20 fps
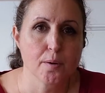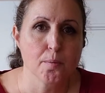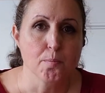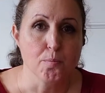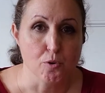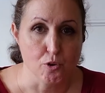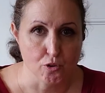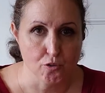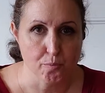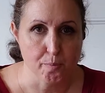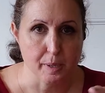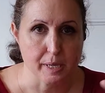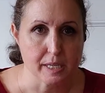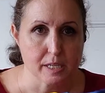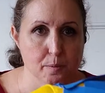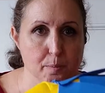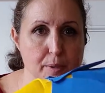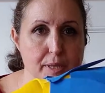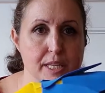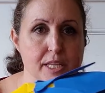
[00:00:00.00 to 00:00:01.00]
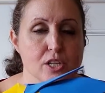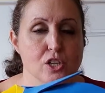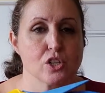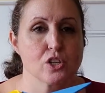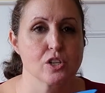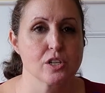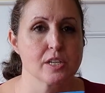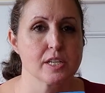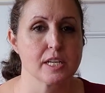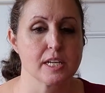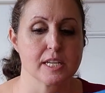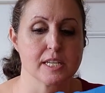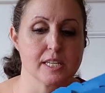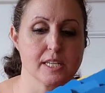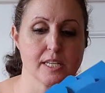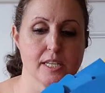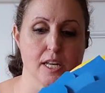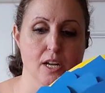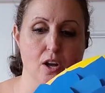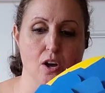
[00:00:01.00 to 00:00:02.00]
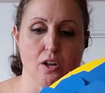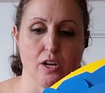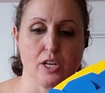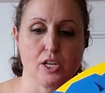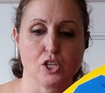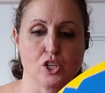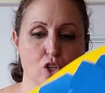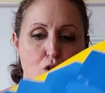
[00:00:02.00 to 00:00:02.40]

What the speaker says: movement, but this is just going to sit on his